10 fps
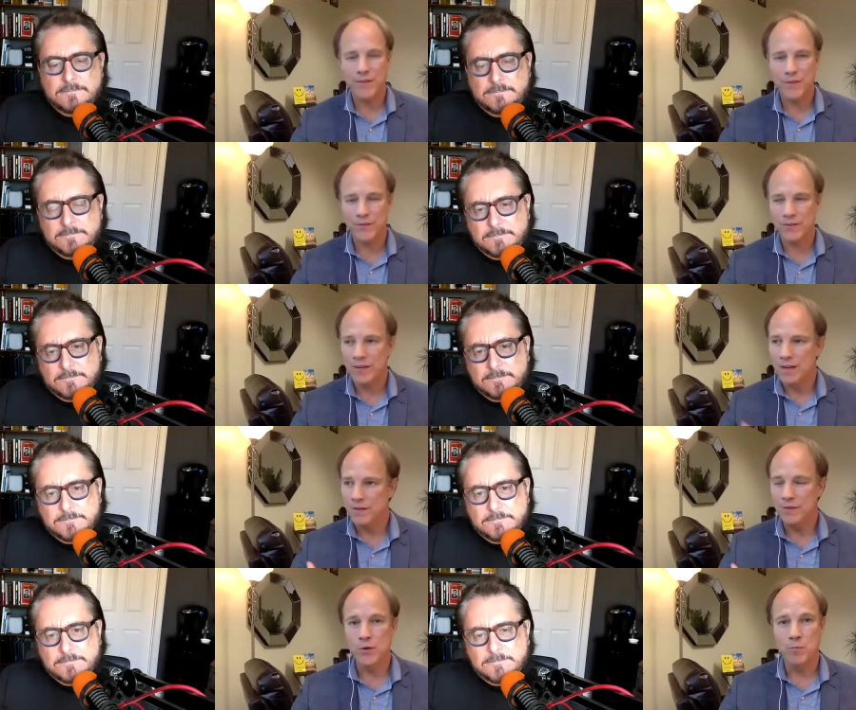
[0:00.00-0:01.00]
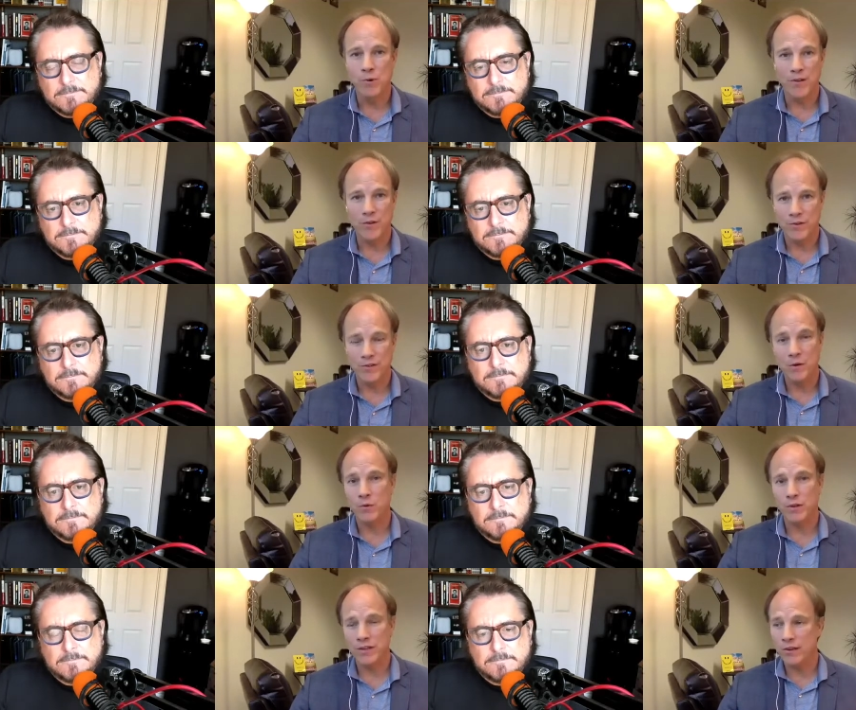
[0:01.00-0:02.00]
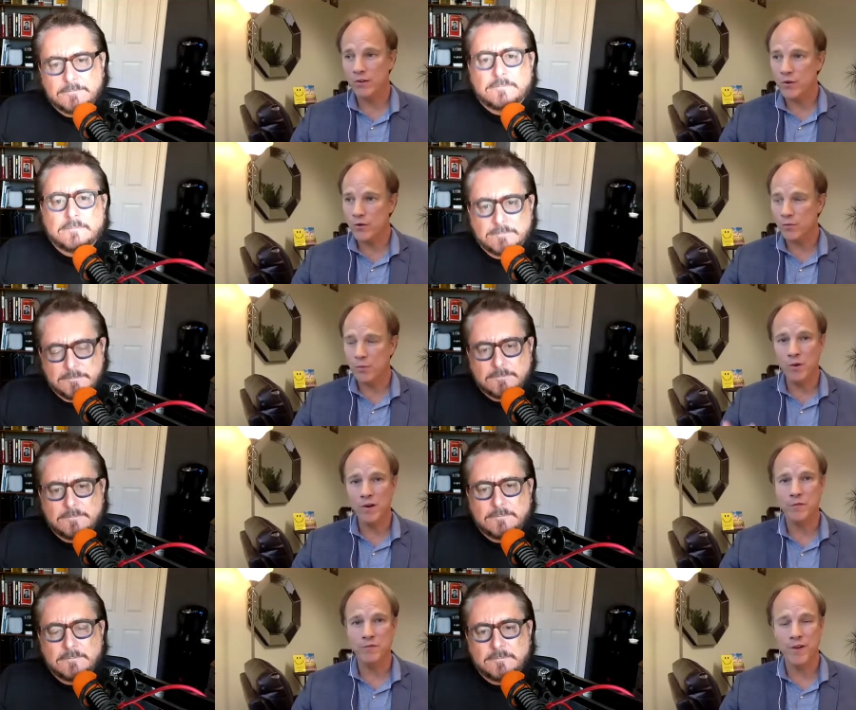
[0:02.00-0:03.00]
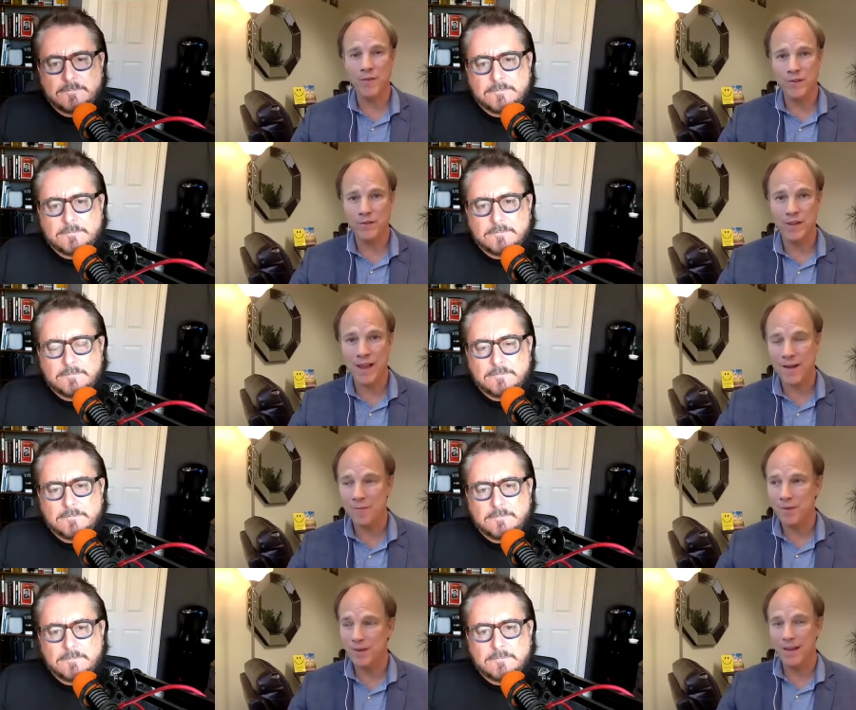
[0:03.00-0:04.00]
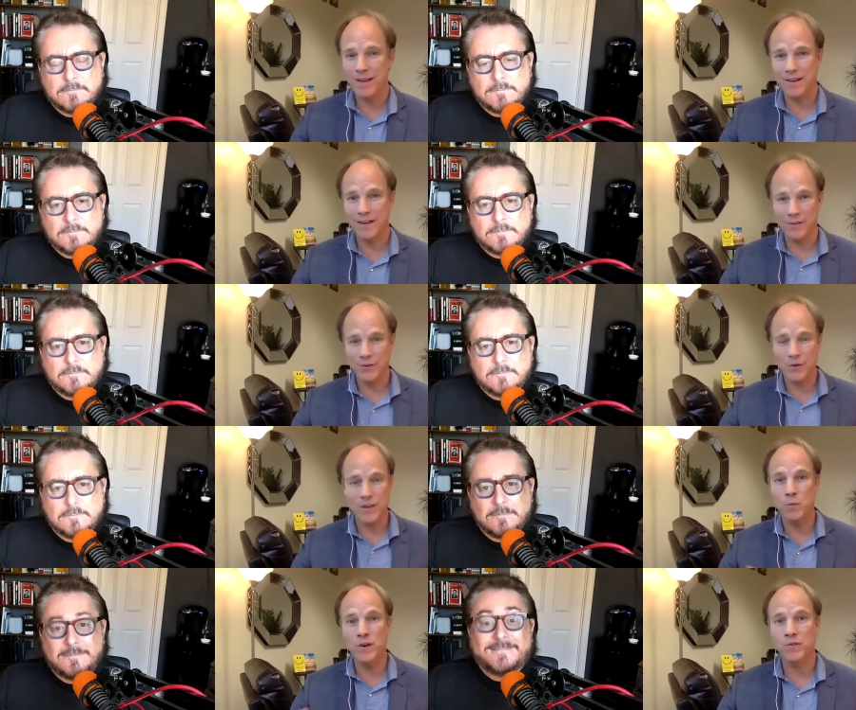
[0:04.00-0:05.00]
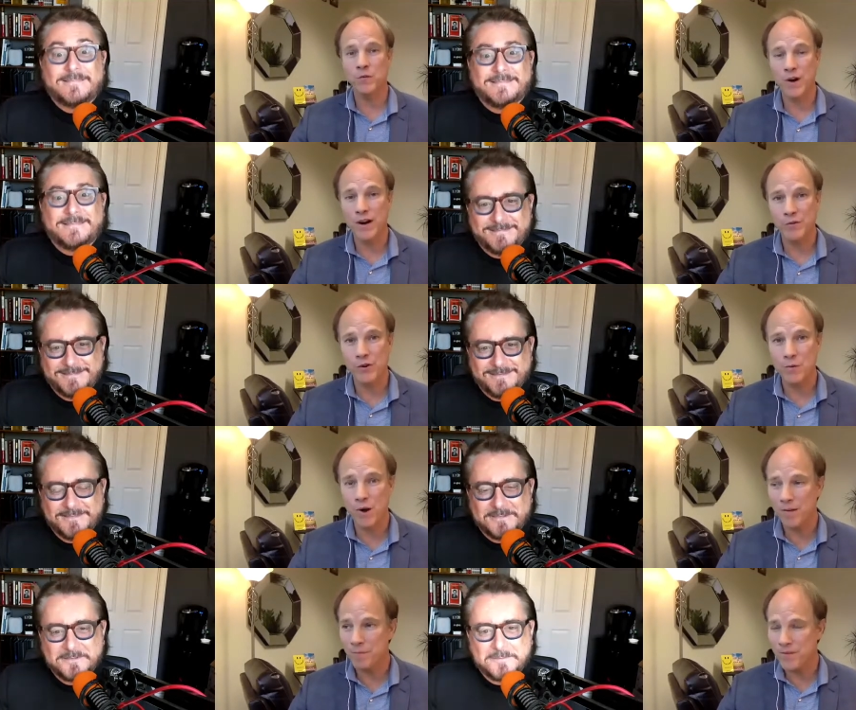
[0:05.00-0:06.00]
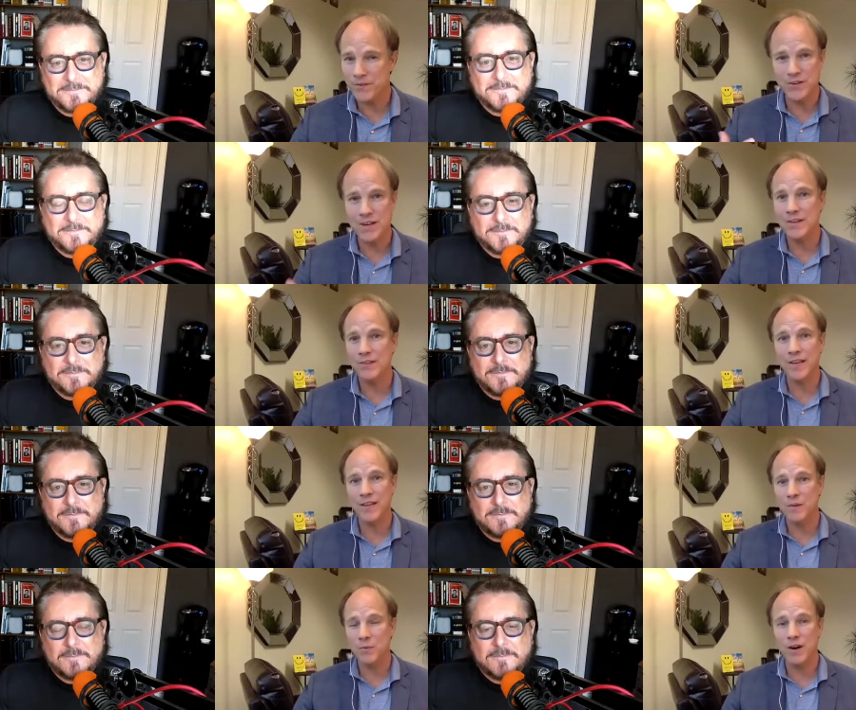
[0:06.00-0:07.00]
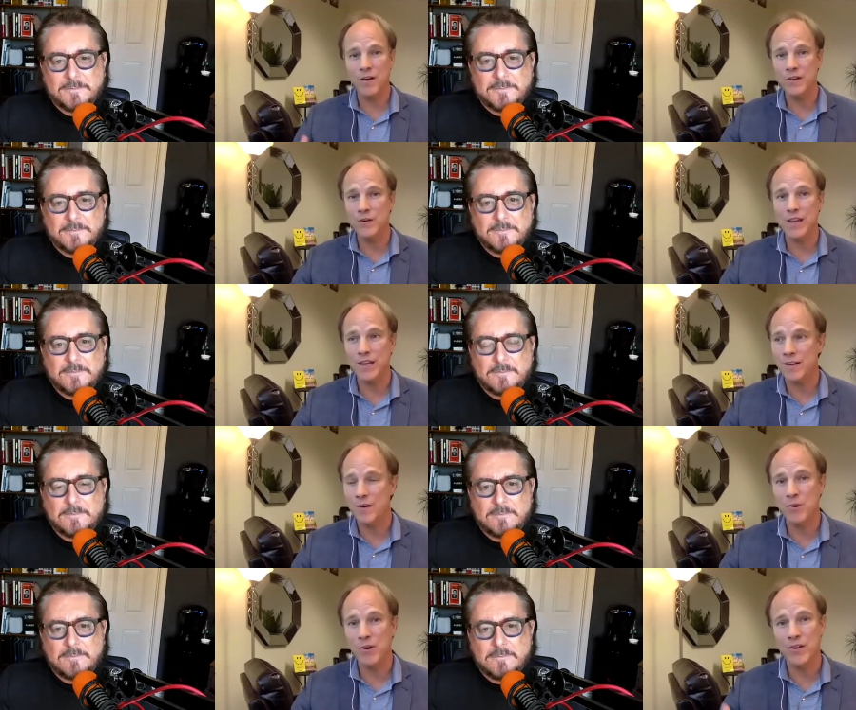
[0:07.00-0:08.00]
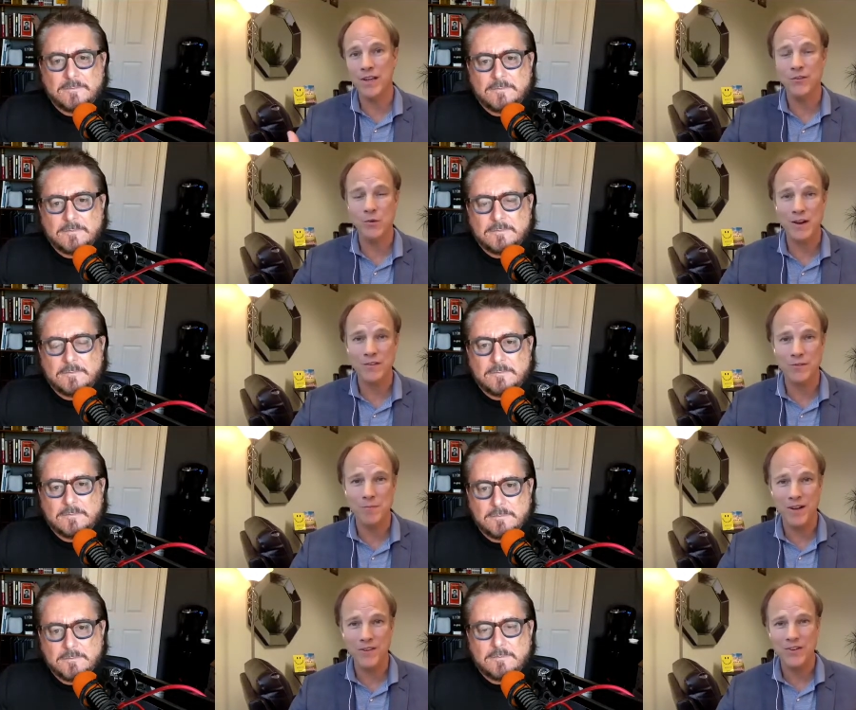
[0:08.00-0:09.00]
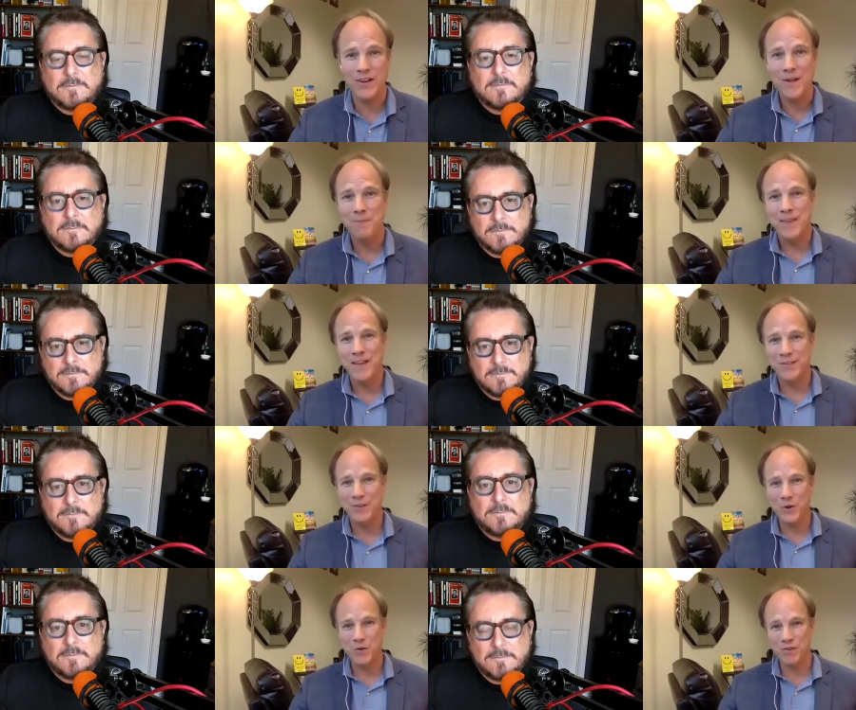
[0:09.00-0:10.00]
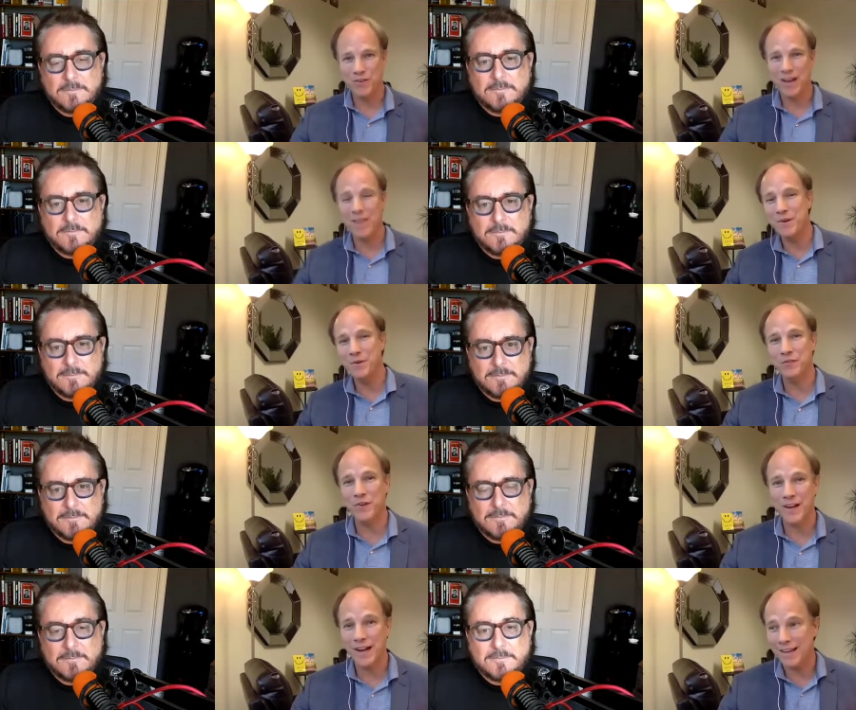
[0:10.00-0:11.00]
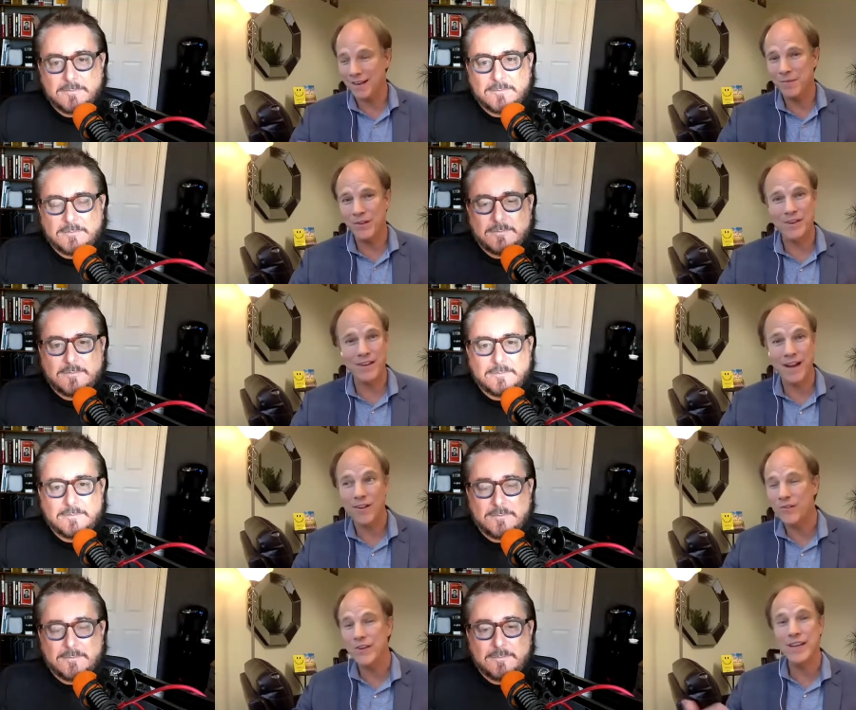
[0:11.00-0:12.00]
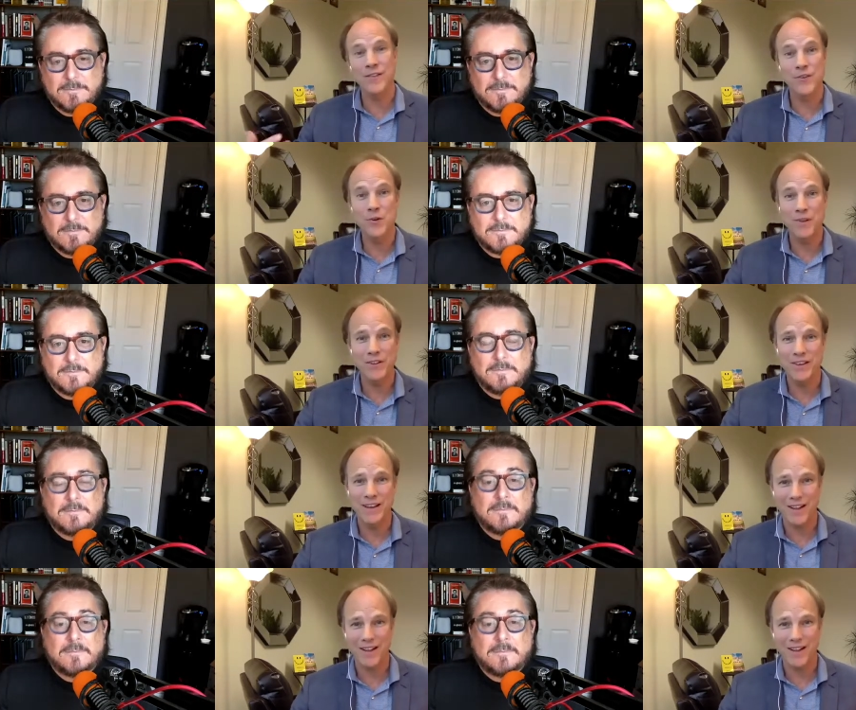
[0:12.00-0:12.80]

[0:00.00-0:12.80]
Speaker 1: these two brothers, and they were really close, but one of them found this lamp, and so he could wish for whatever he want, but the genie said that whatever you get, your brother gets twice as much. And so over time, it was fun. I get $1 million, he gets $2 million,